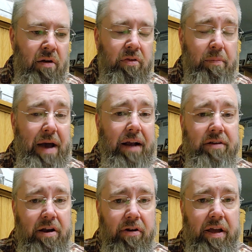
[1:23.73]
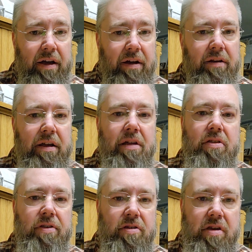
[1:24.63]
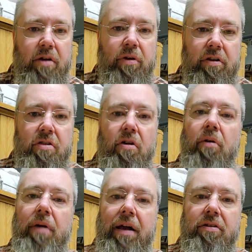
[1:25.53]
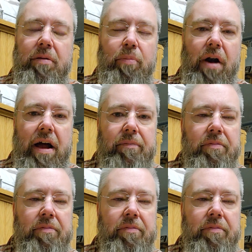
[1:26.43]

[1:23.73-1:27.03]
The bacteria is the secret to salt rising bread.